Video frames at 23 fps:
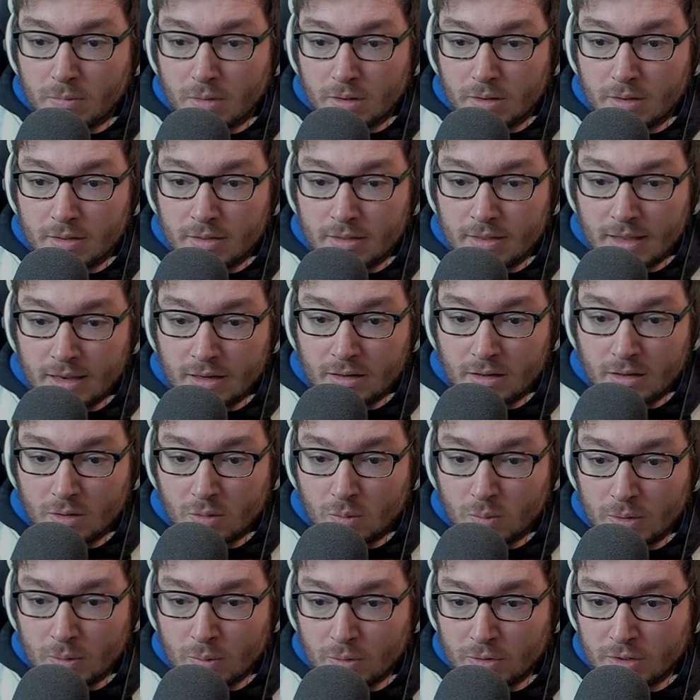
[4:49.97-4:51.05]
Then
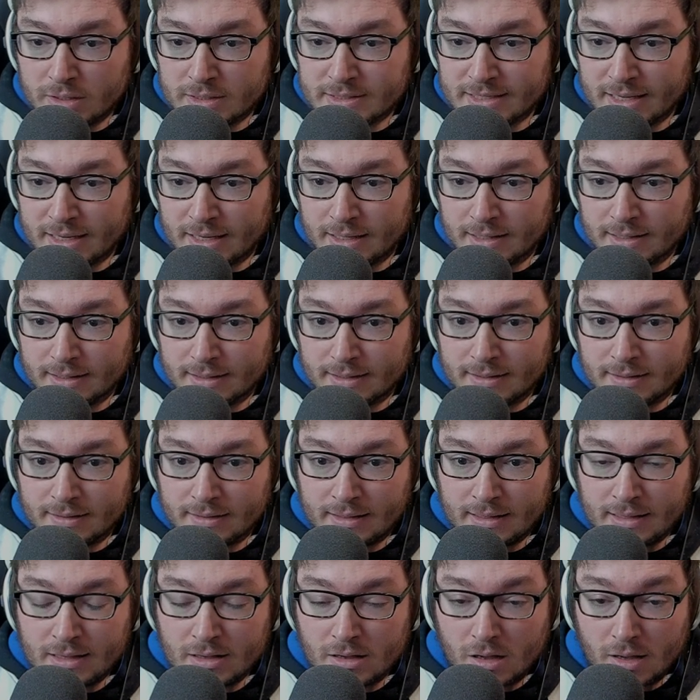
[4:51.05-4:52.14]
we want to take
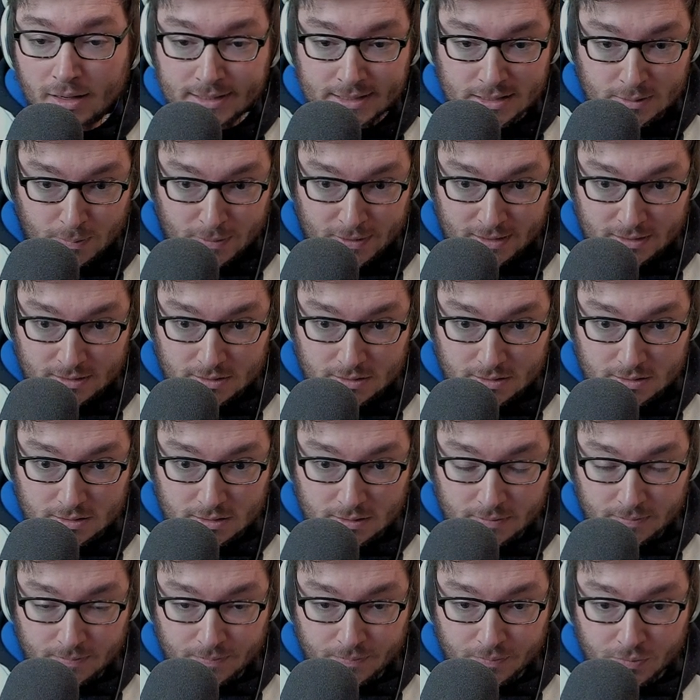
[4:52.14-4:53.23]
the Ice Blades.
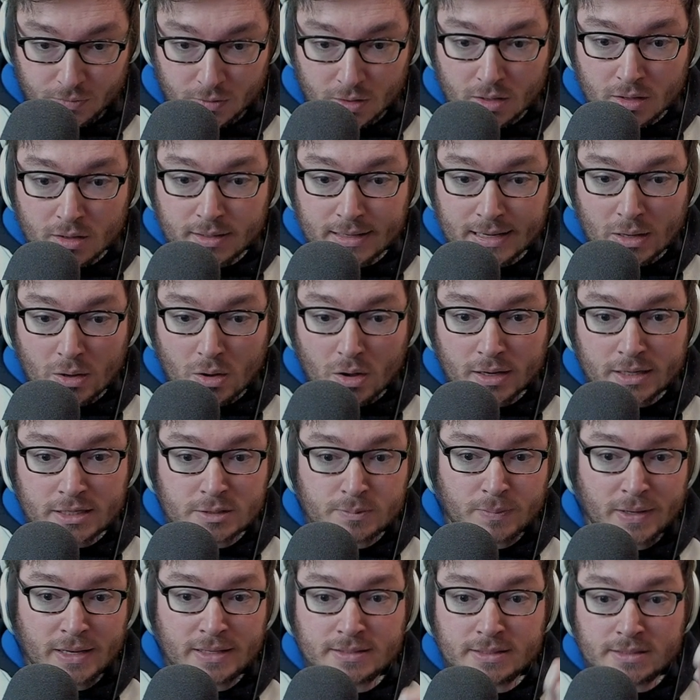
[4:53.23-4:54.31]
Now Ice
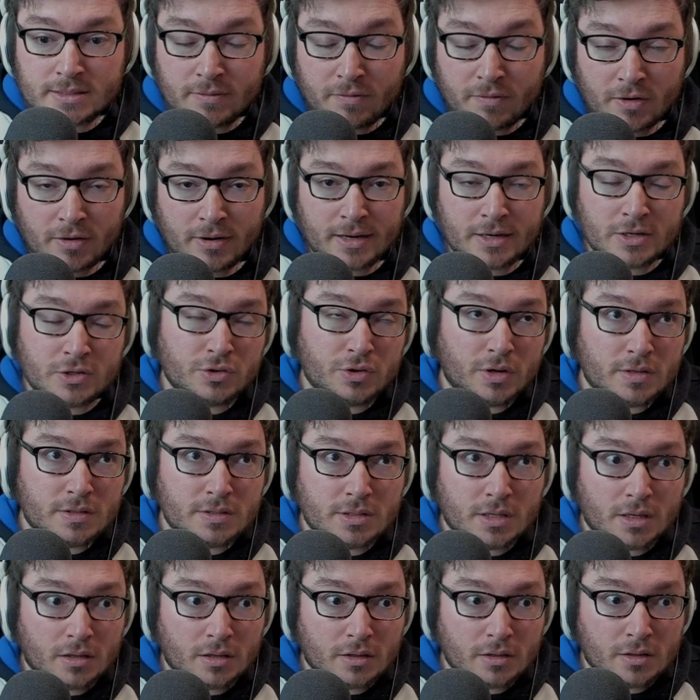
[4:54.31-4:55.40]
Blades is a very
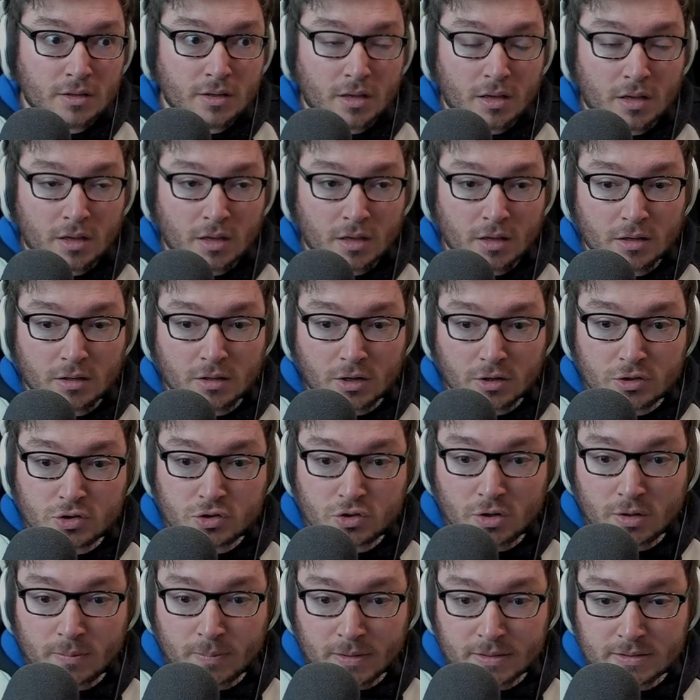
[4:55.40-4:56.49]
interesting
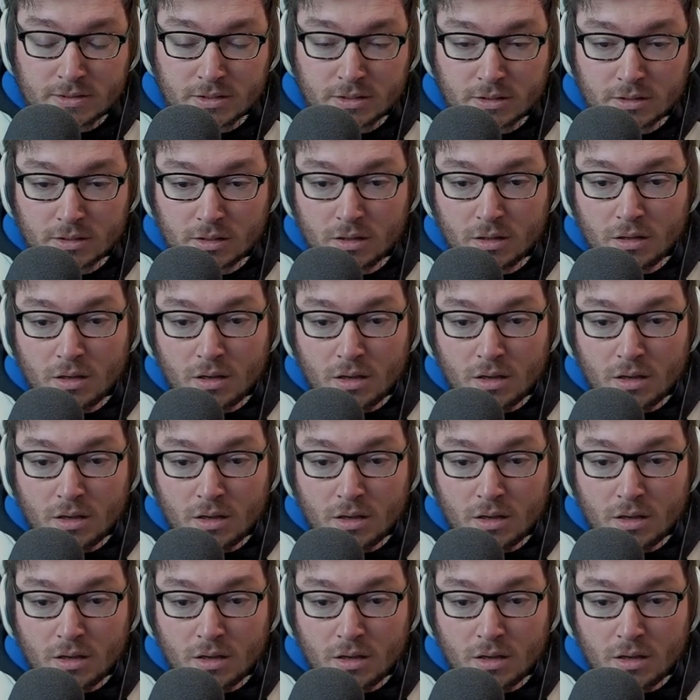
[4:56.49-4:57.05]
conjure ability.